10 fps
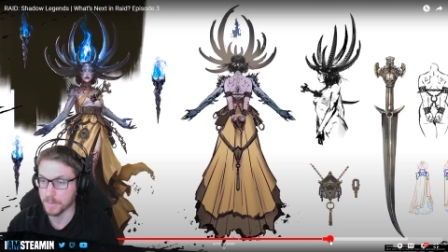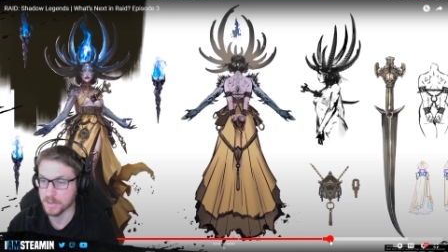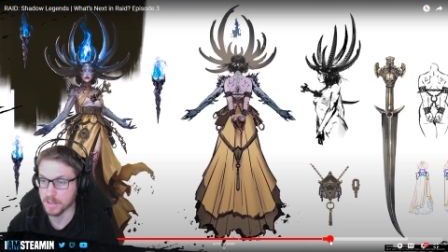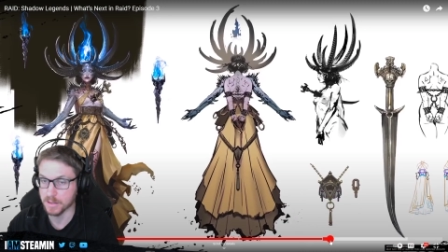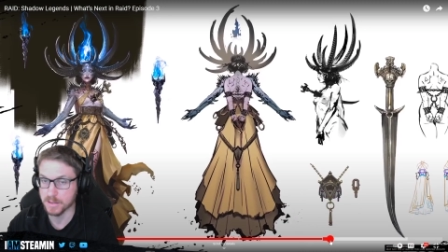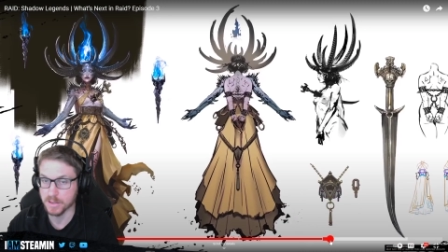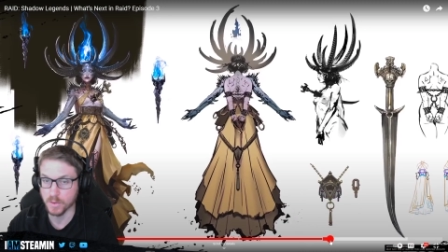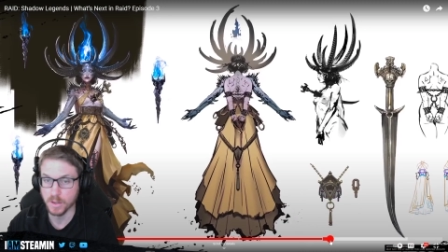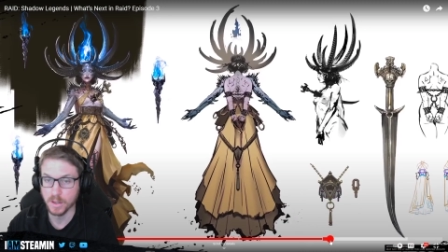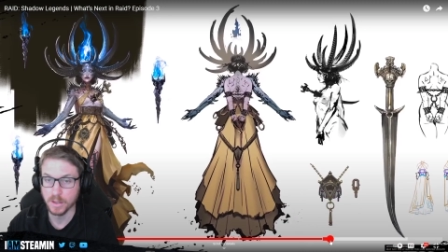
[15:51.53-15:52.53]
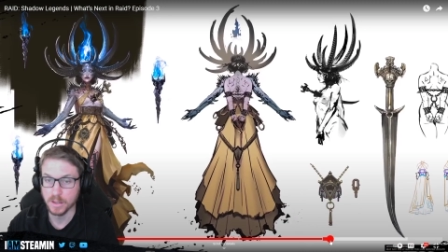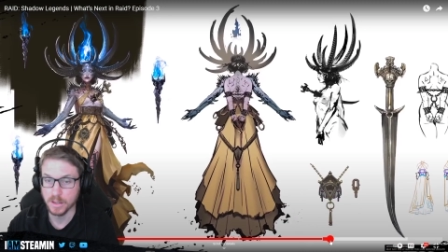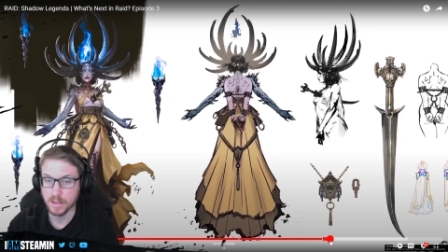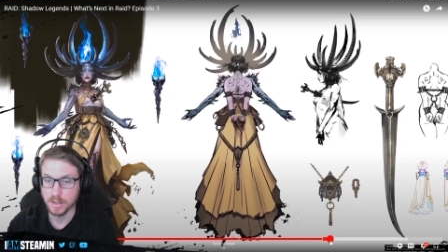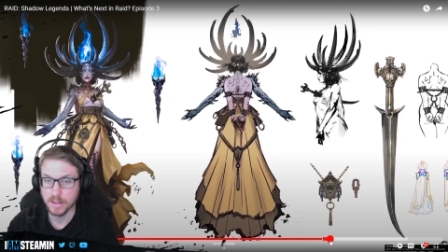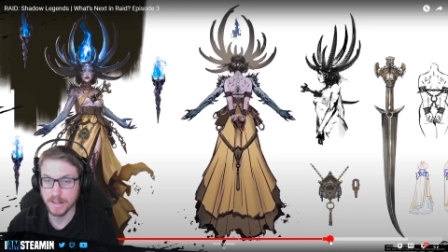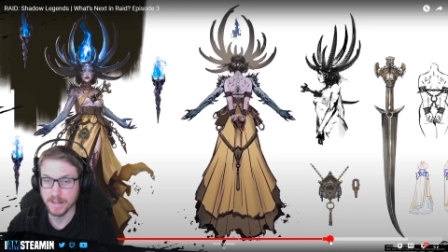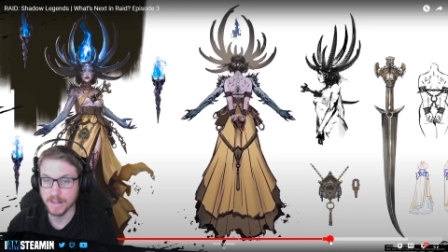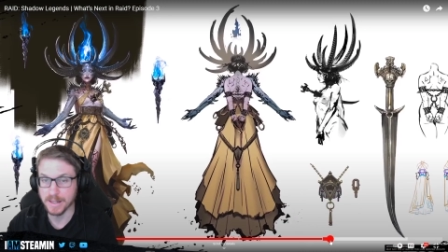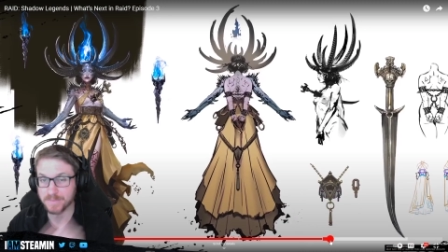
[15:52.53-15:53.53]
we're seeing, so
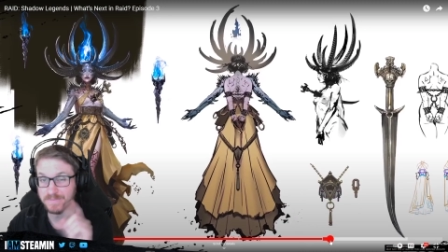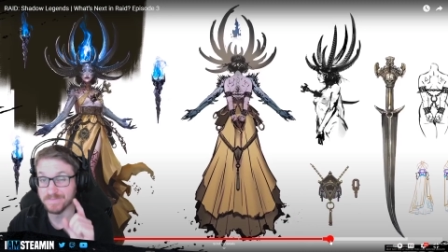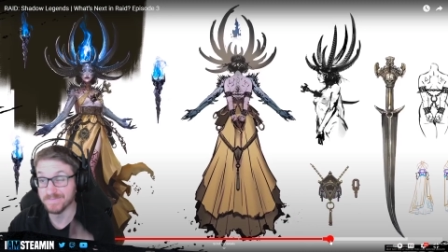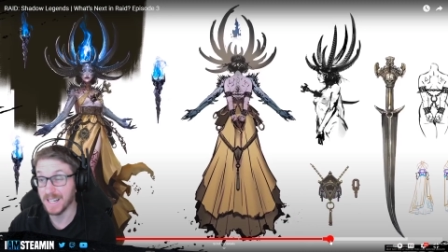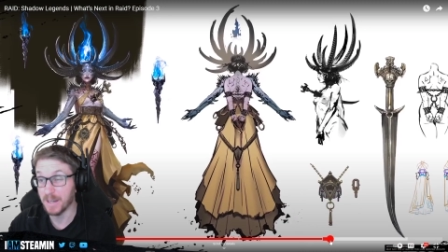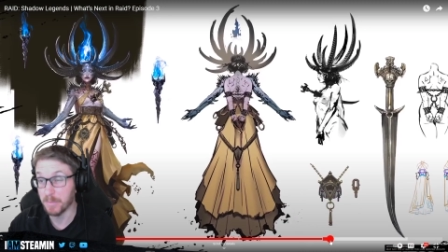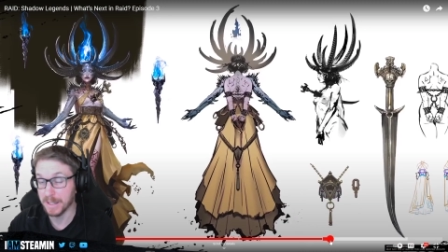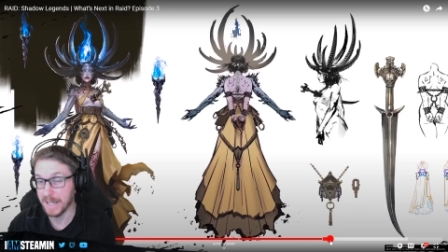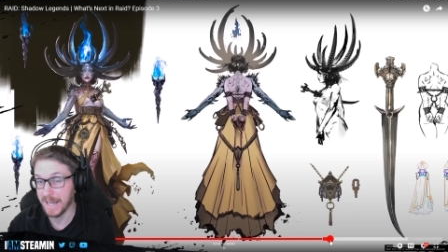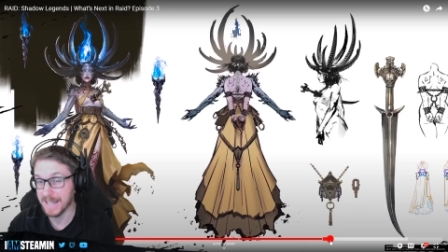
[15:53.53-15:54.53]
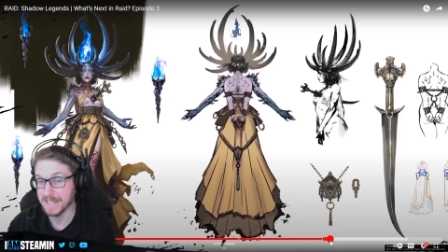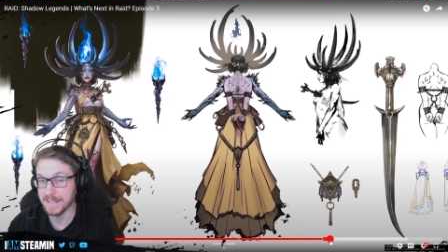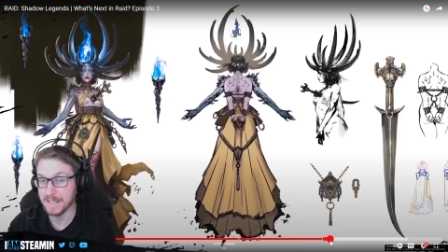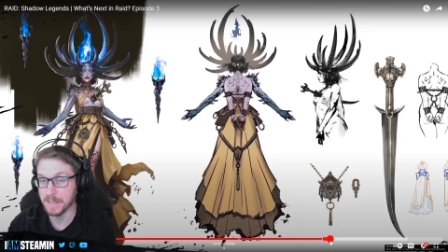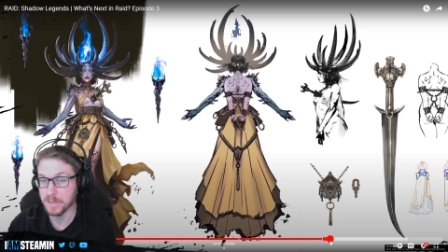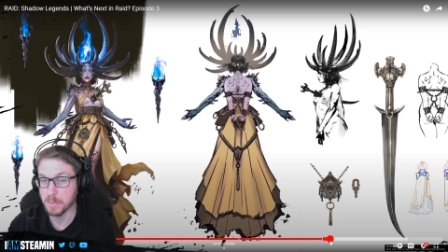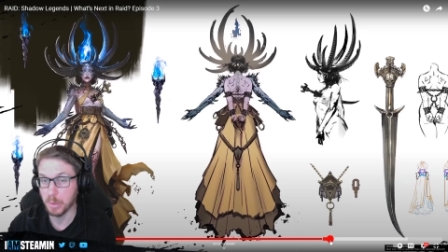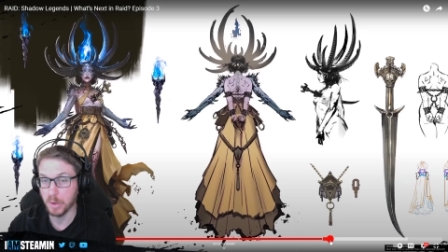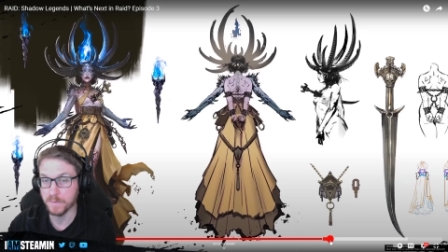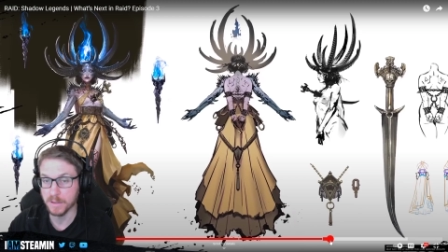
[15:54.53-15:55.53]
um, I'm guessing Demon
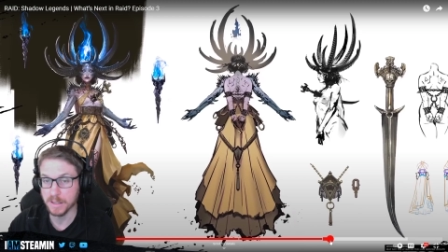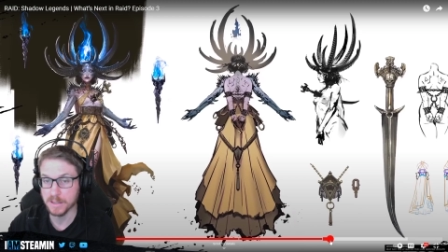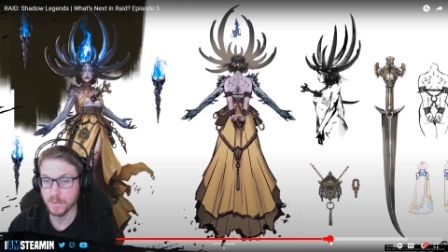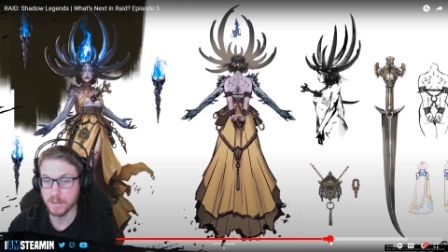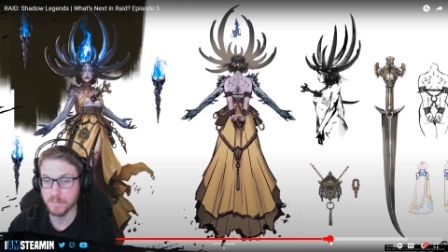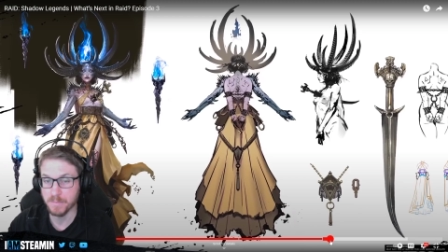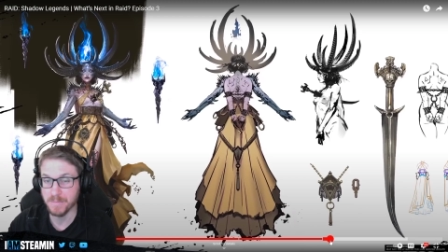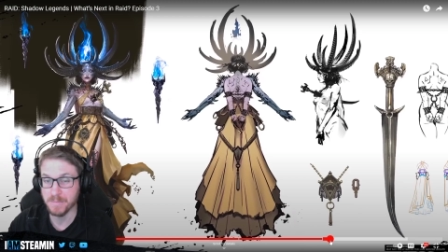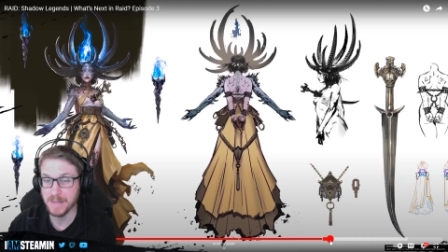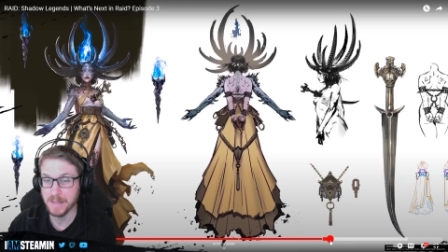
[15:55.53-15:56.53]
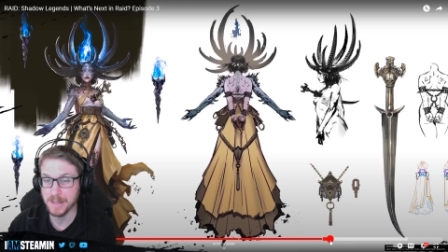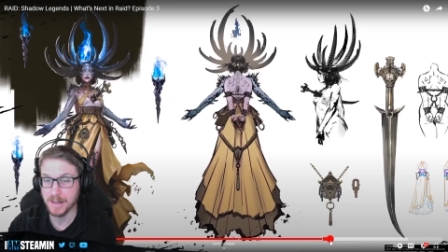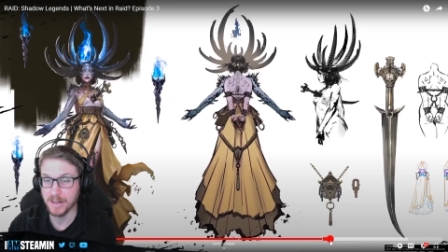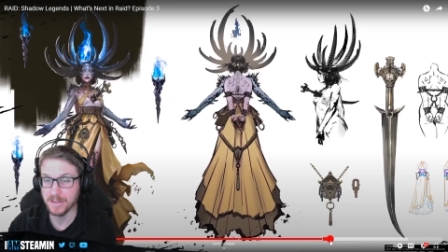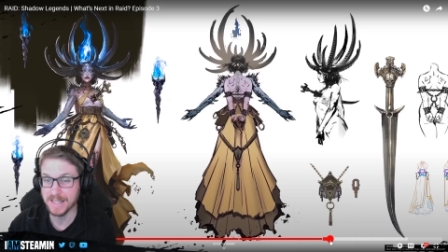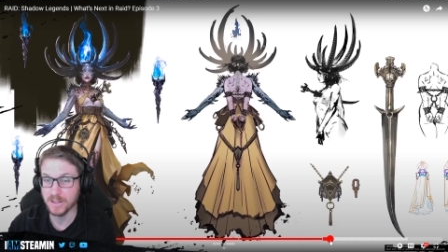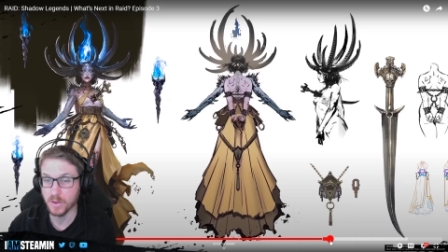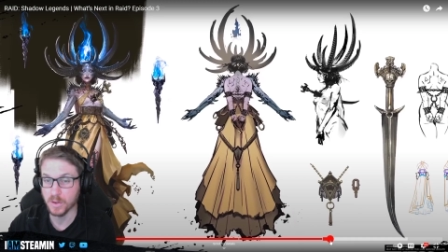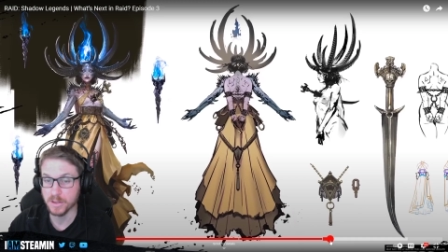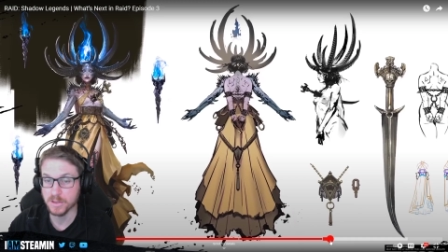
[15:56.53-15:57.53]
Spawn for this one, maybe Undead
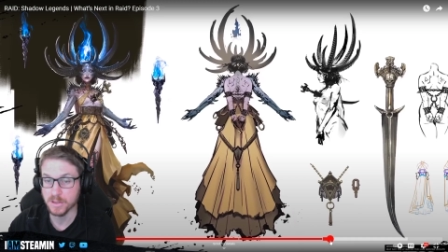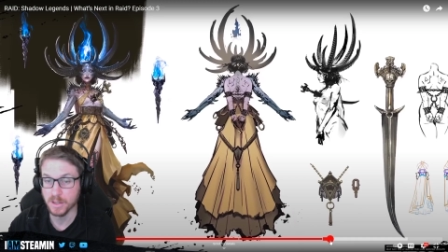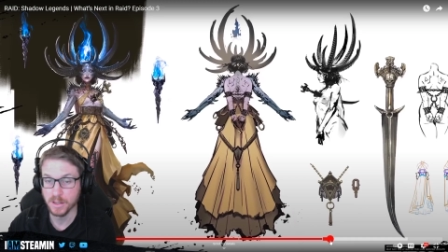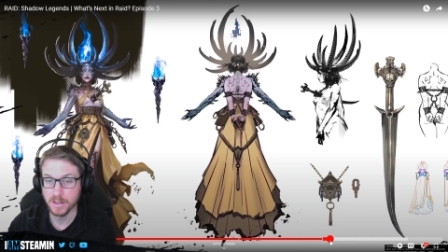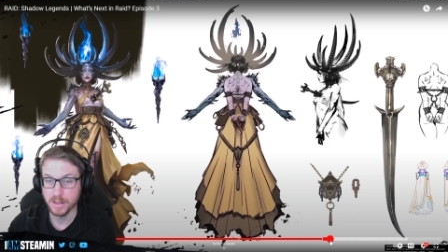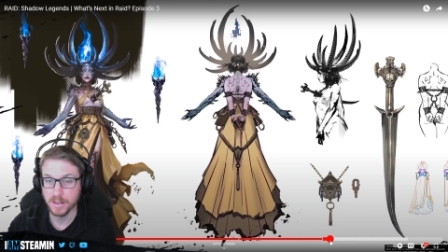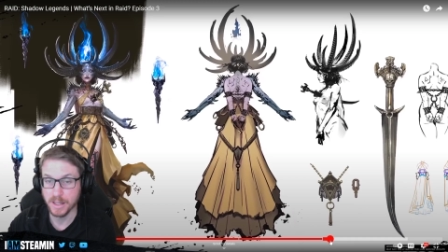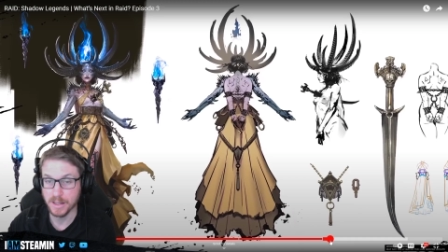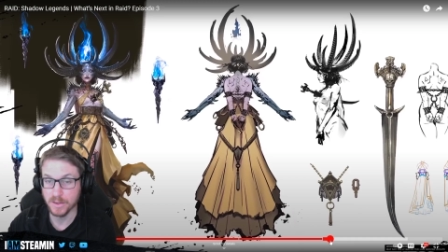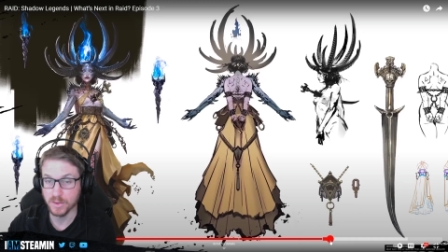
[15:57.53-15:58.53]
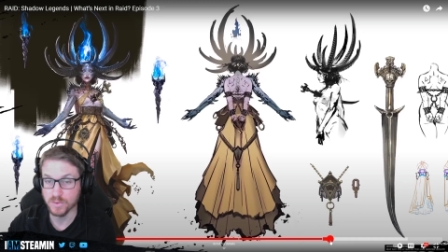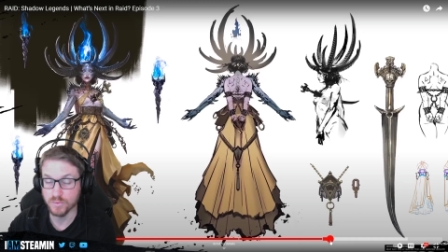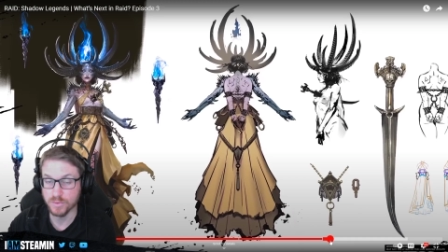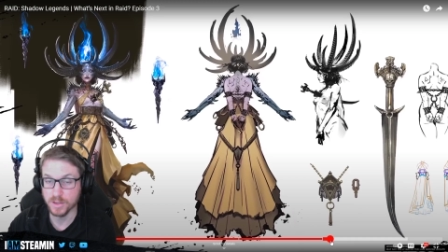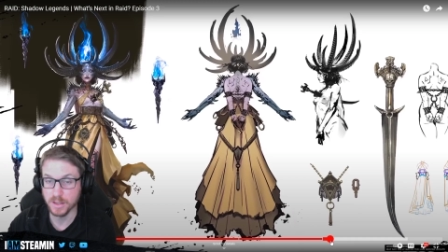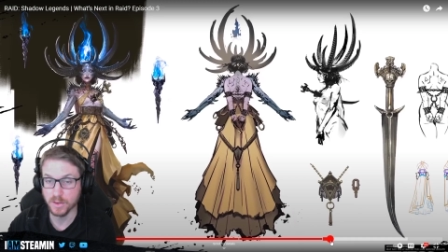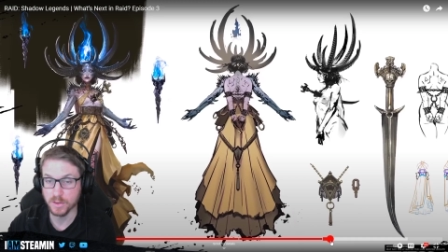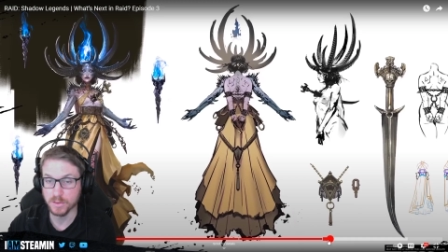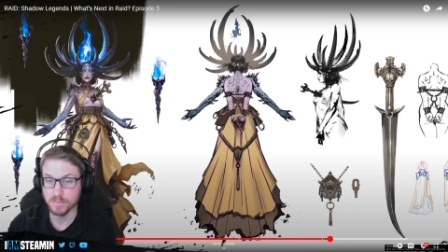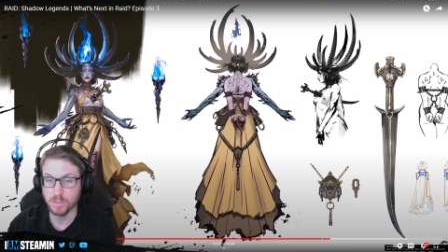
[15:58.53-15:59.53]
Hordes. Uh, it looks really
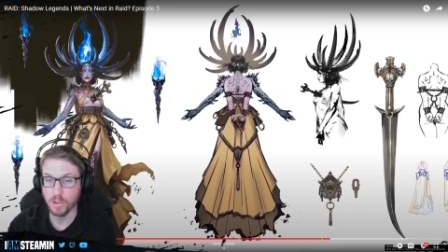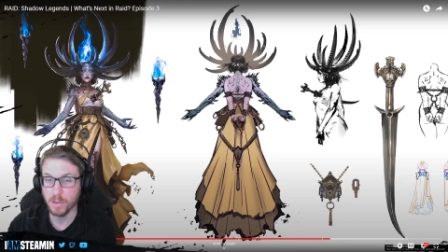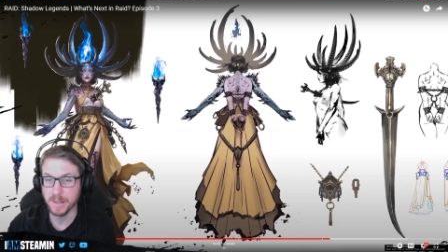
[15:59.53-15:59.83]
cool. Probably